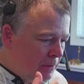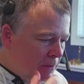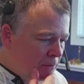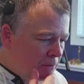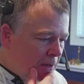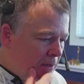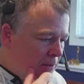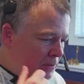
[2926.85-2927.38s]
the
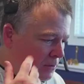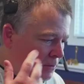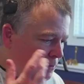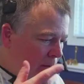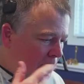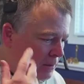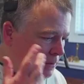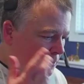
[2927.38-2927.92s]
use cases,
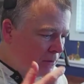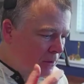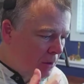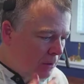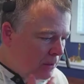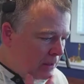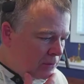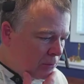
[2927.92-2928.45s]
weaknesses,
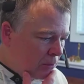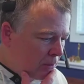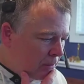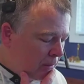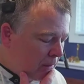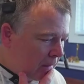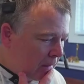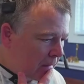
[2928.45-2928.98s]
all that sort of
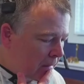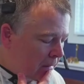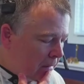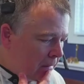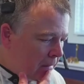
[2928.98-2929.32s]
thing.